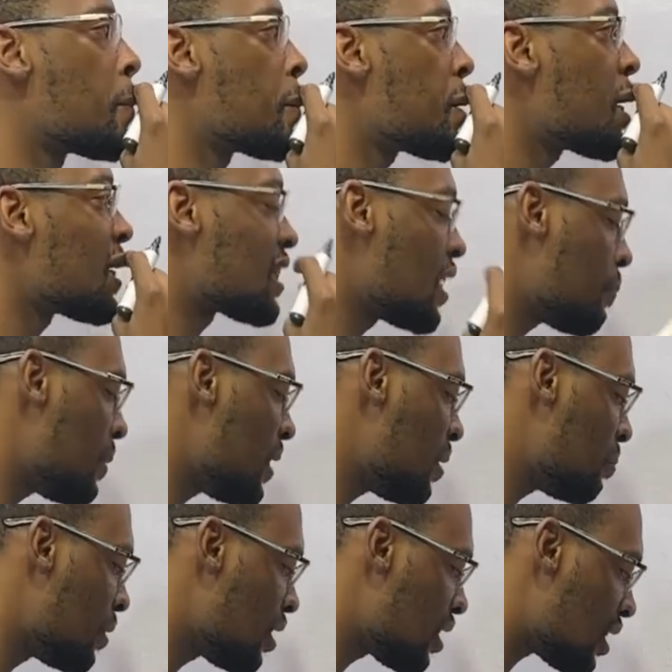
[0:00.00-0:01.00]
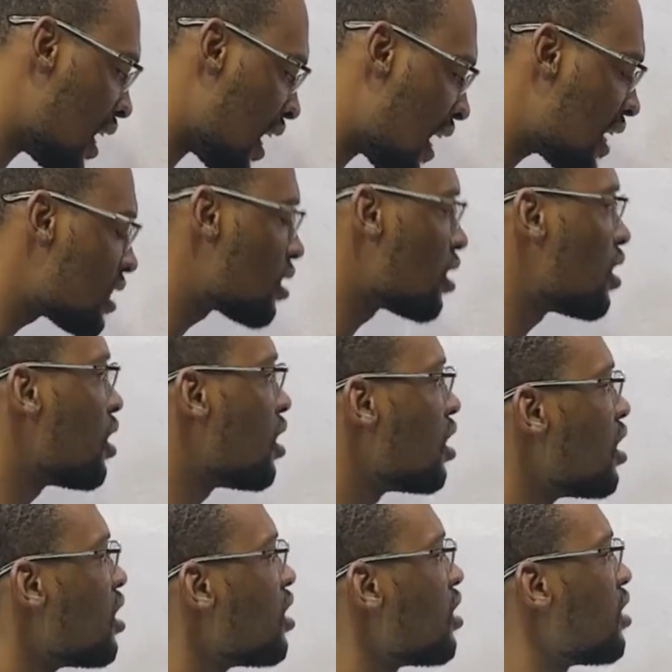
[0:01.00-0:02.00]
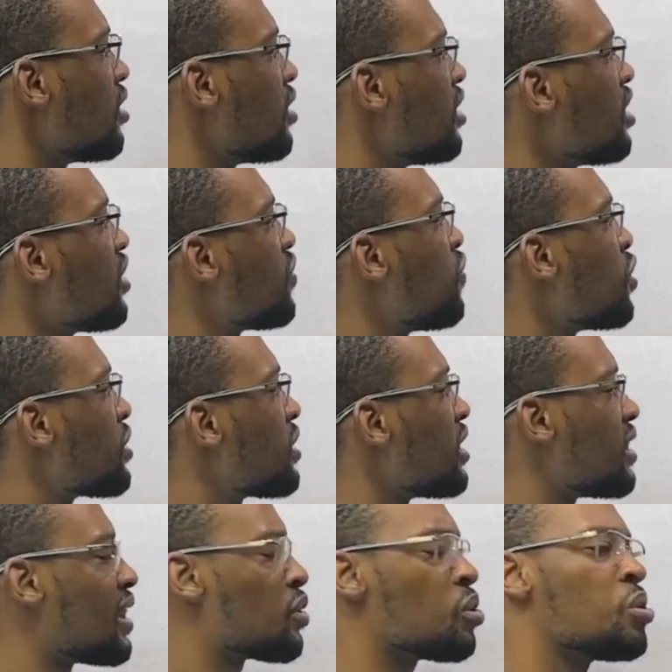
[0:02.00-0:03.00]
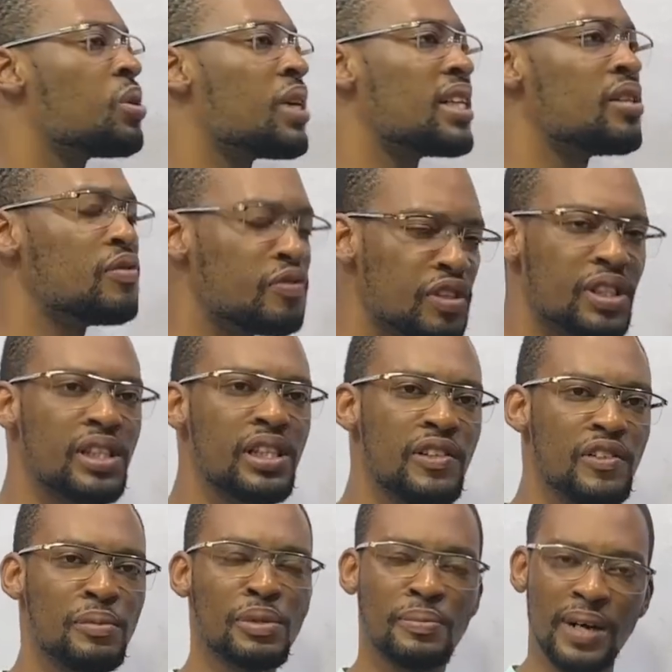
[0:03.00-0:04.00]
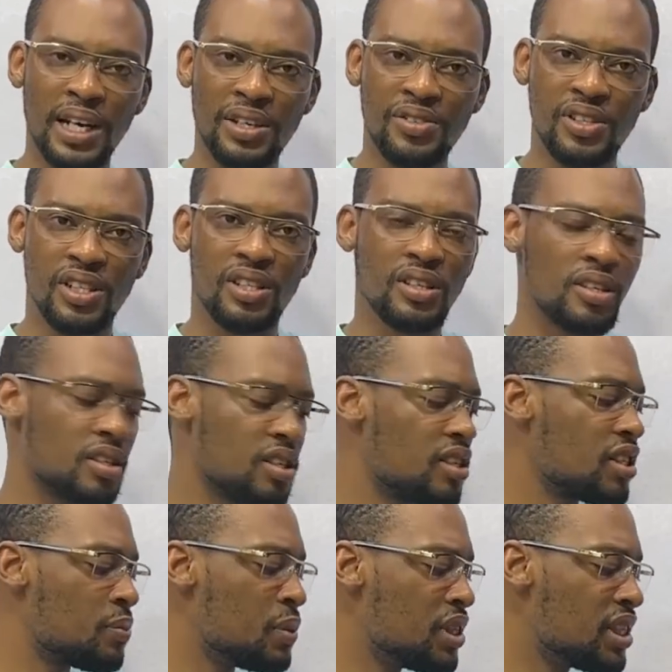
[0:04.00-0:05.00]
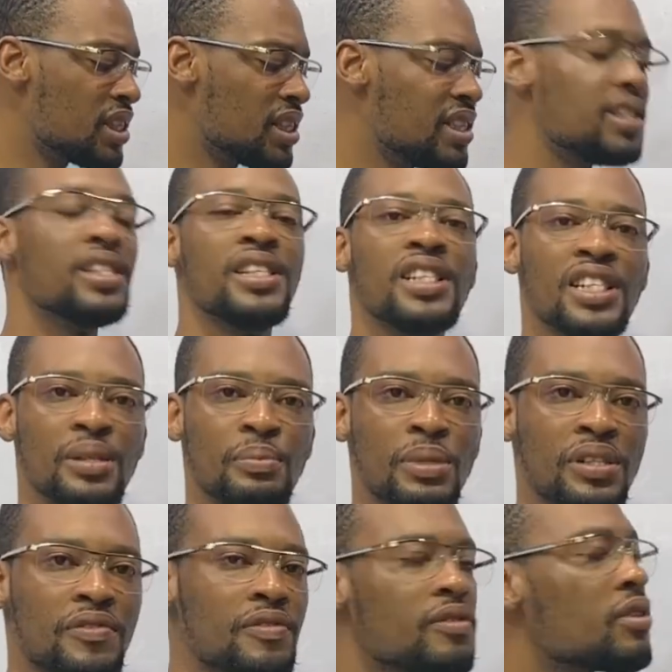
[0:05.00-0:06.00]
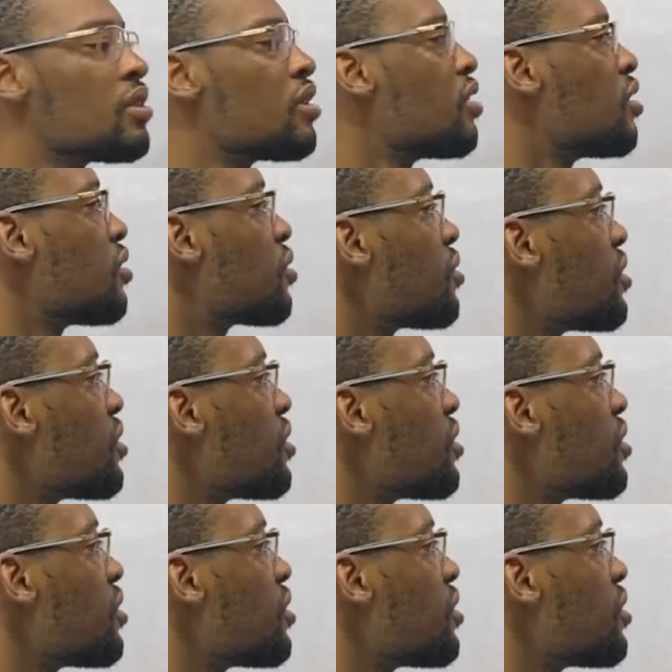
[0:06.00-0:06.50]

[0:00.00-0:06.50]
It simply means that this voltage, I told you that the voltage from the battery is basically the EMF. So